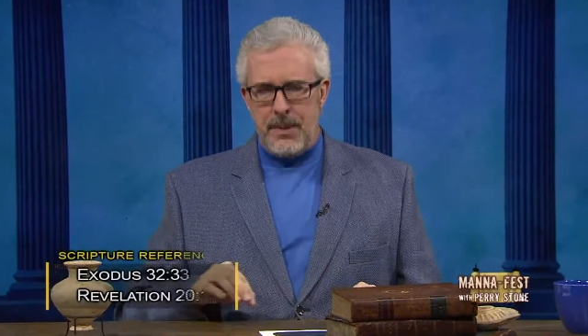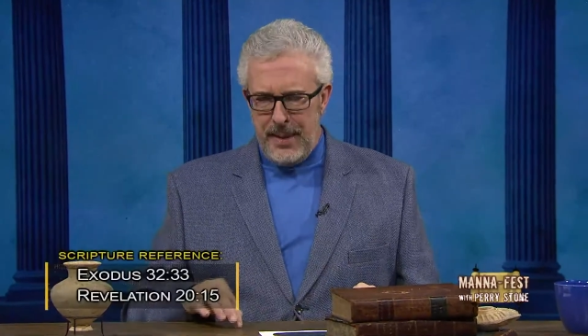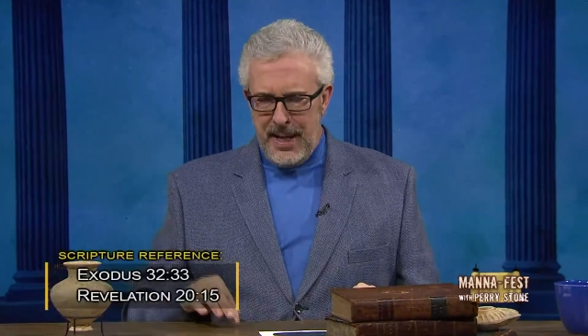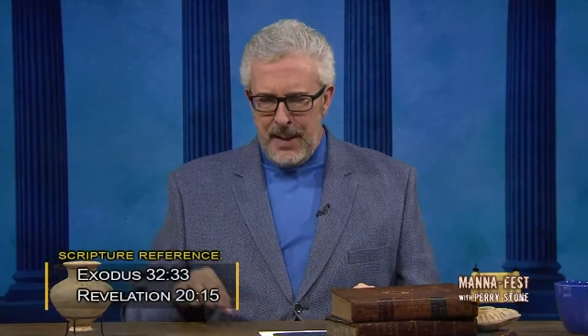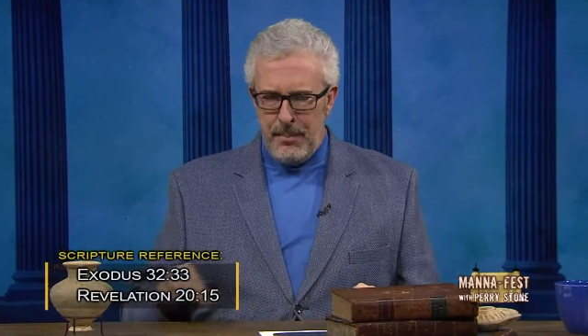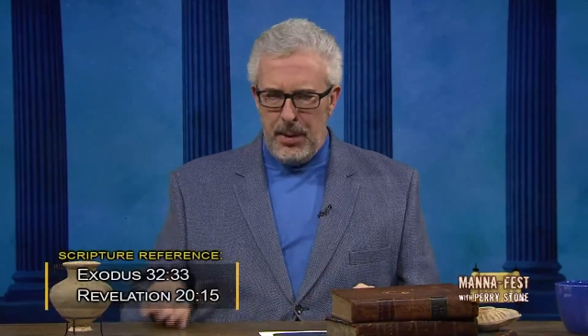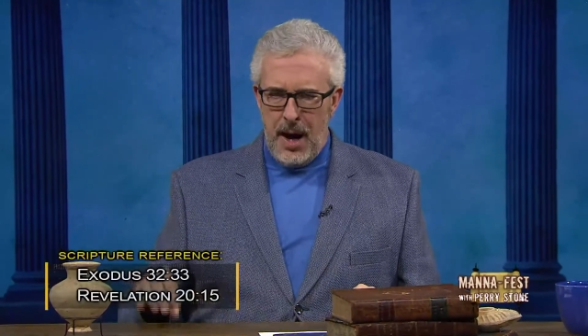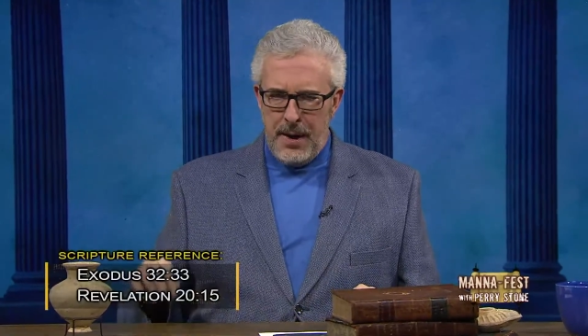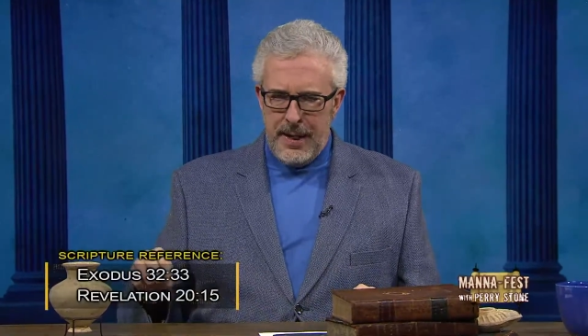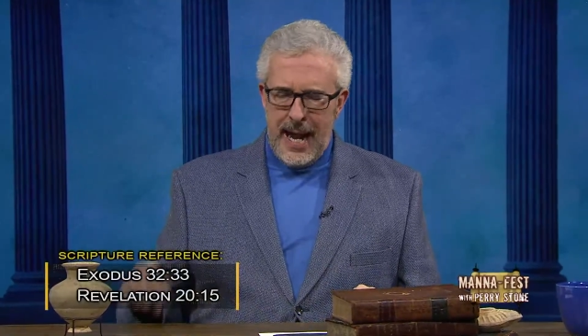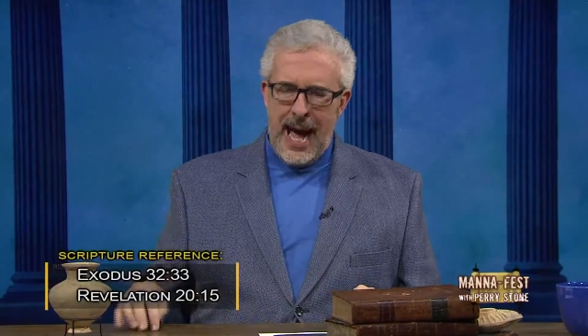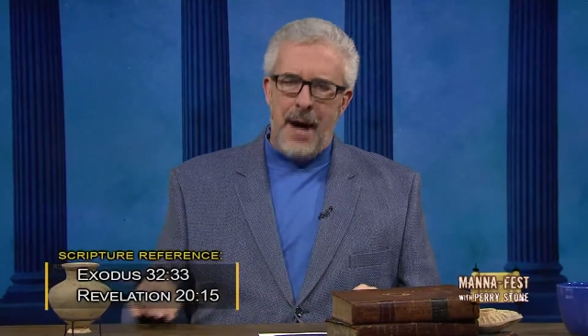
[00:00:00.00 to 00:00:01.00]
being
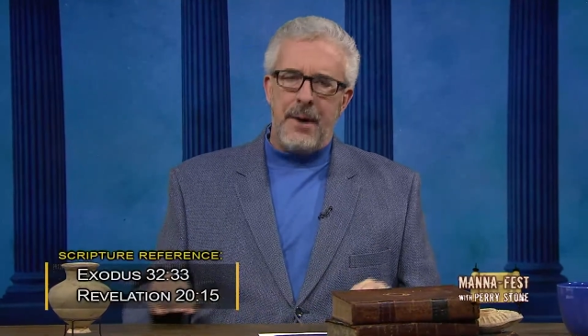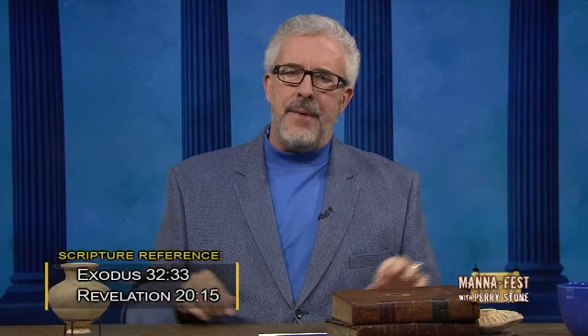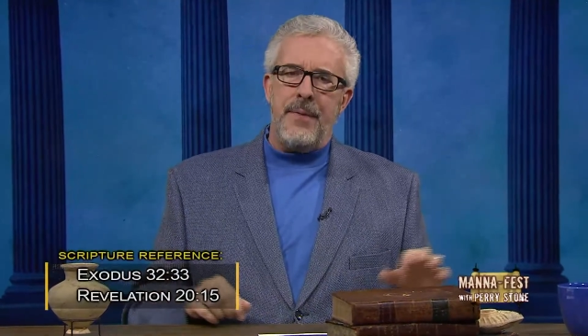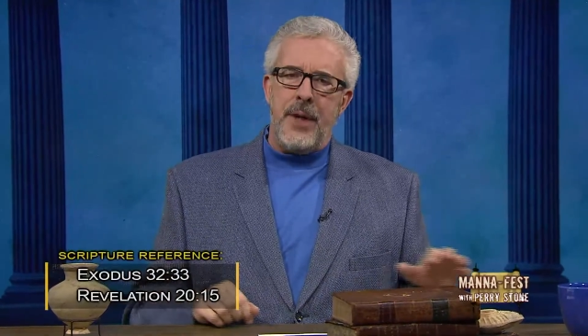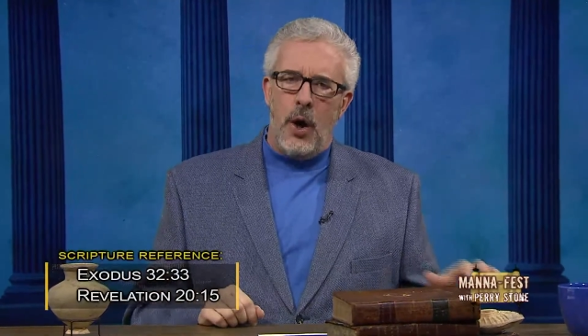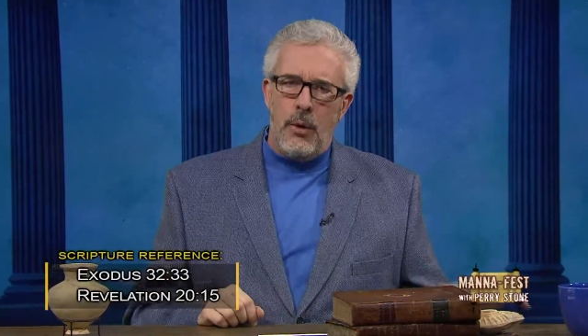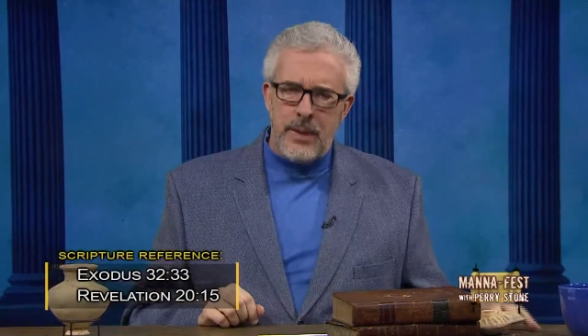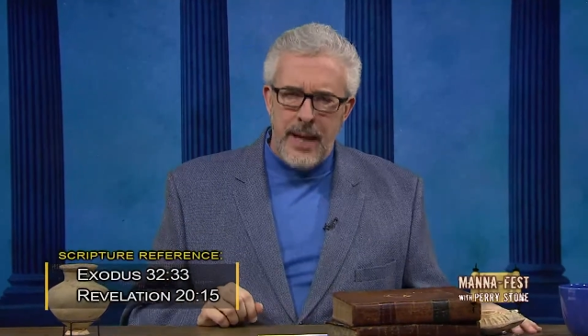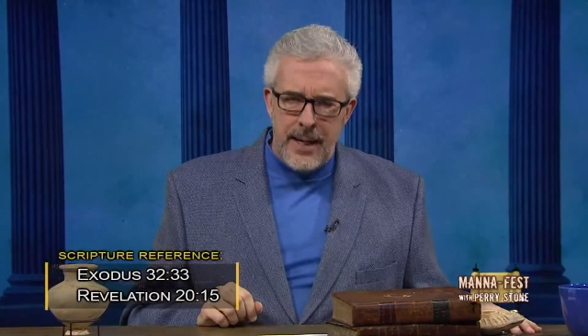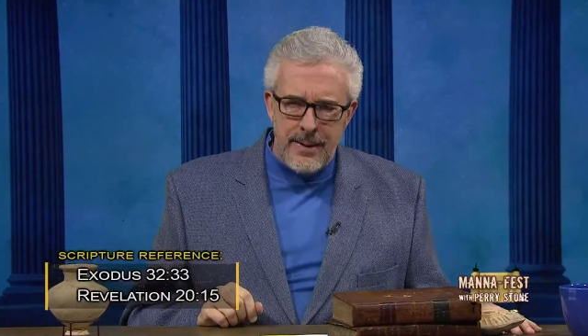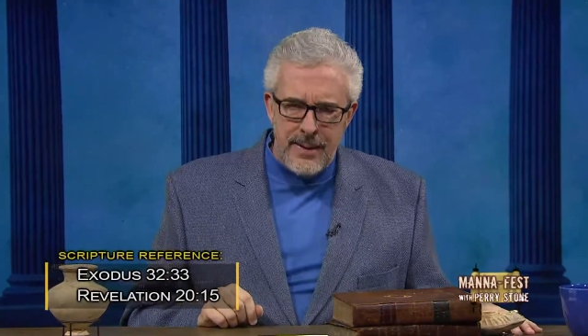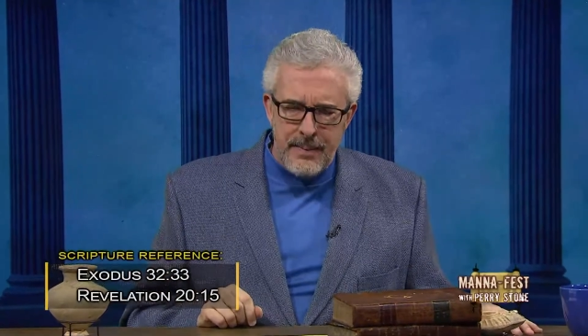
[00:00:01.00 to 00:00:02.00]
blotted out in the Old
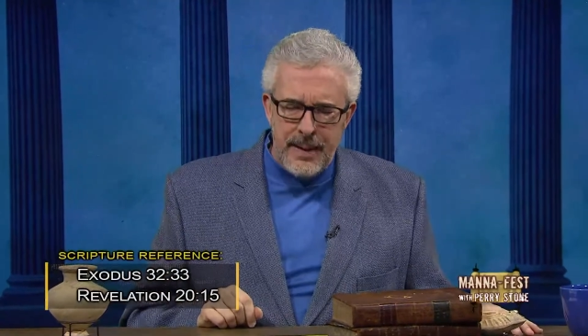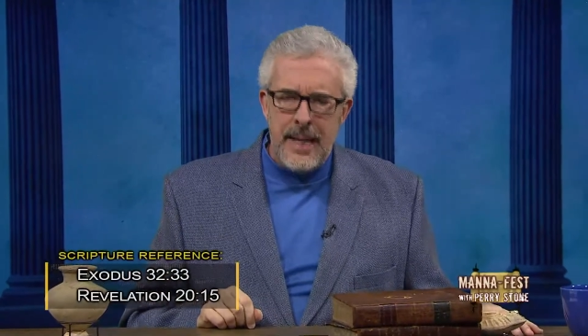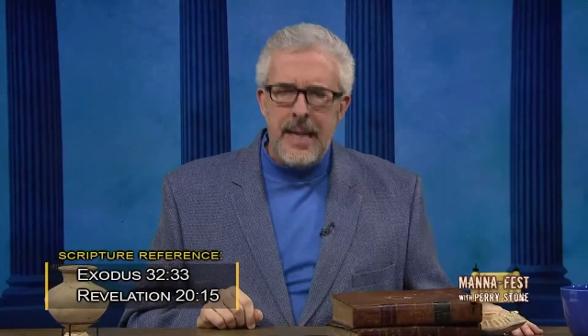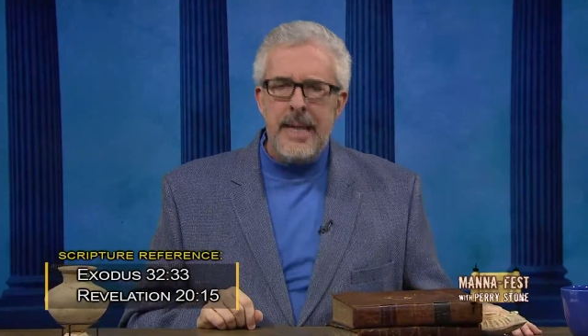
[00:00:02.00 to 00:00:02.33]
Testament,